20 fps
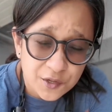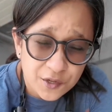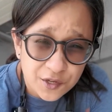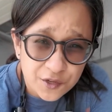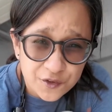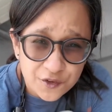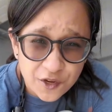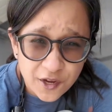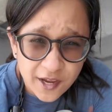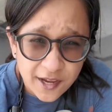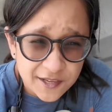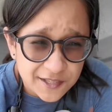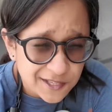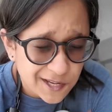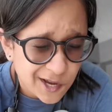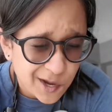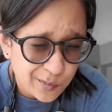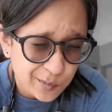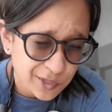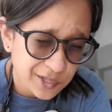going to try is a
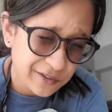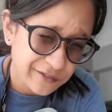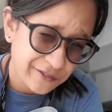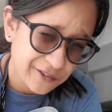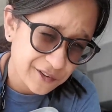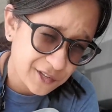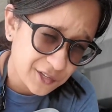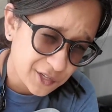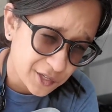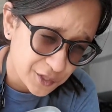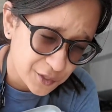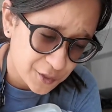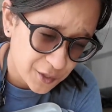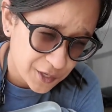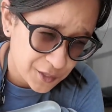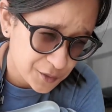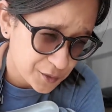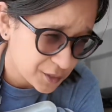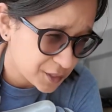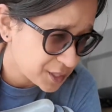couple different looks, right?
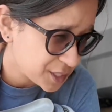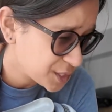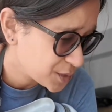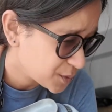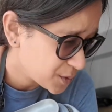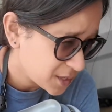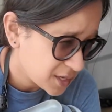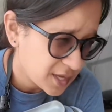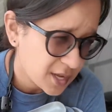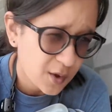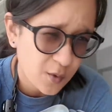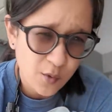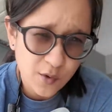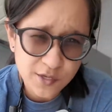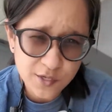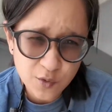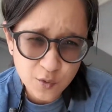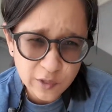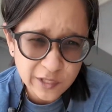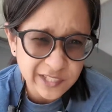So this one, I want the
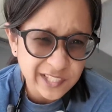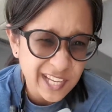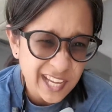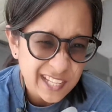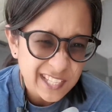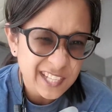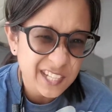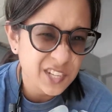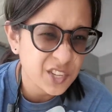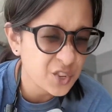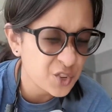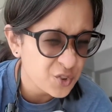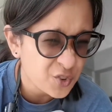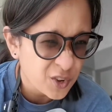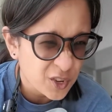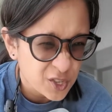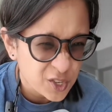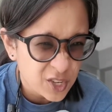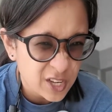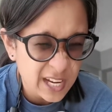whole death and
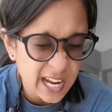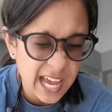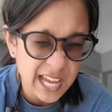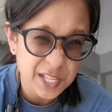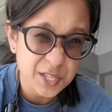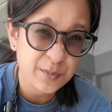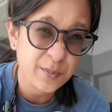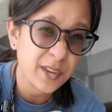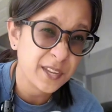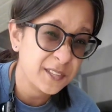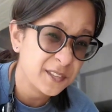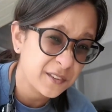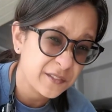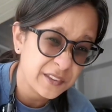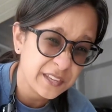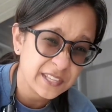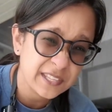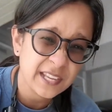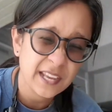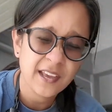destruction aspect of
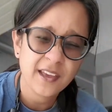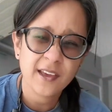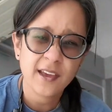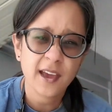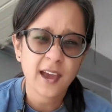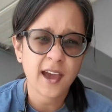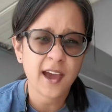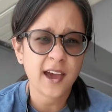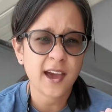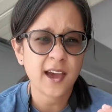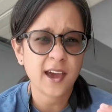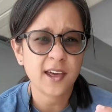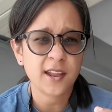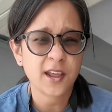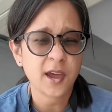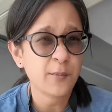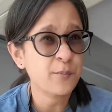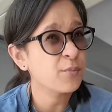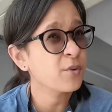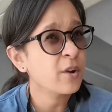it. And
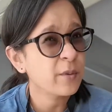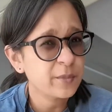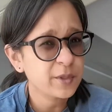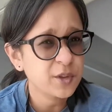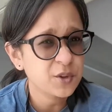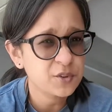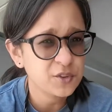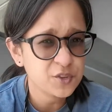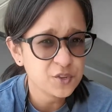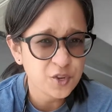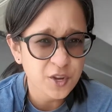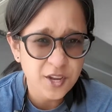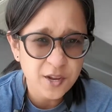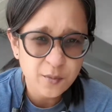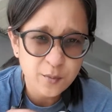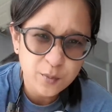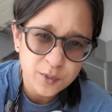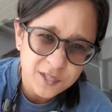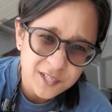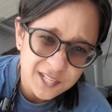I'm probably going to try to
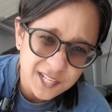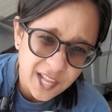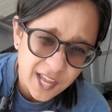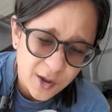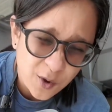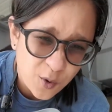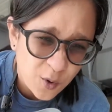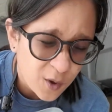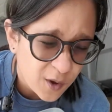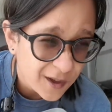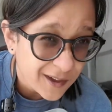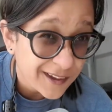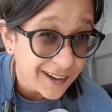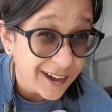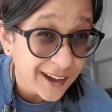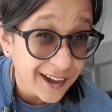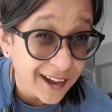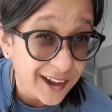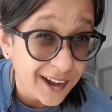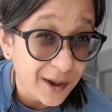put Slygor
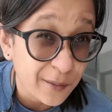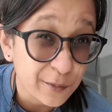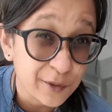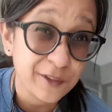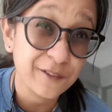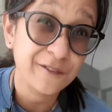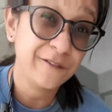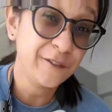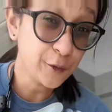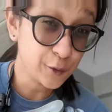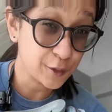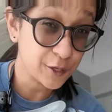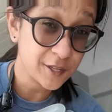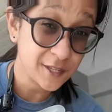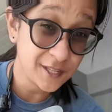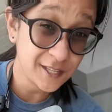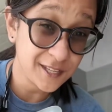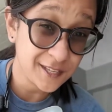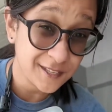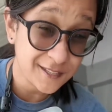in future
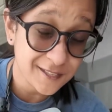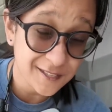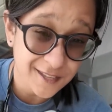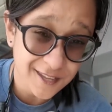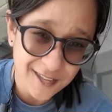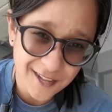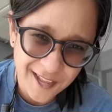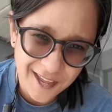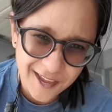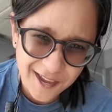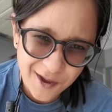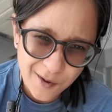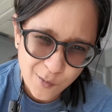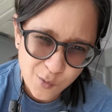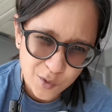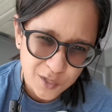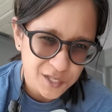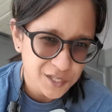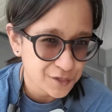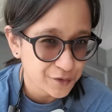scenes in like a
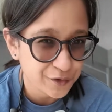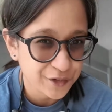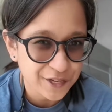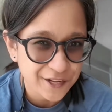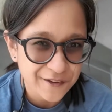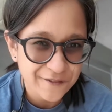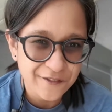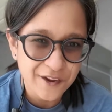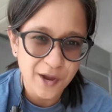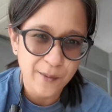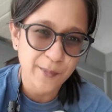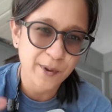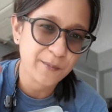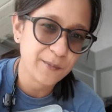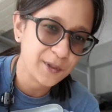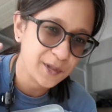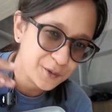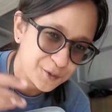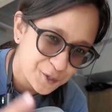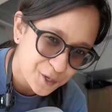more serene environment. But
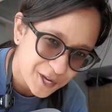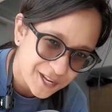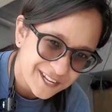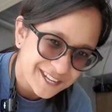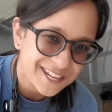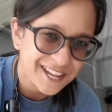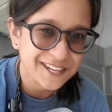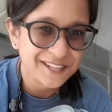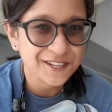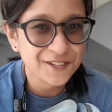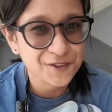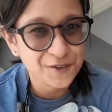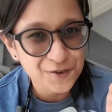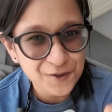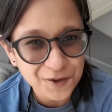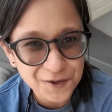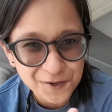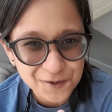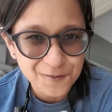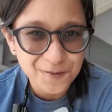let me try the death and
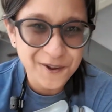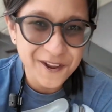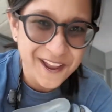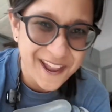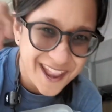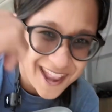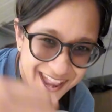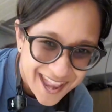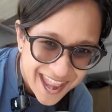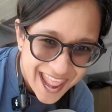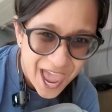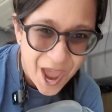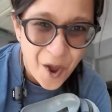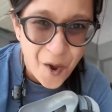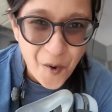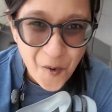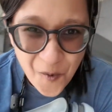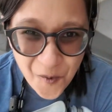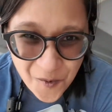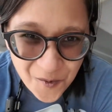destruction one
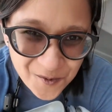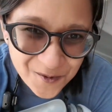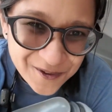now.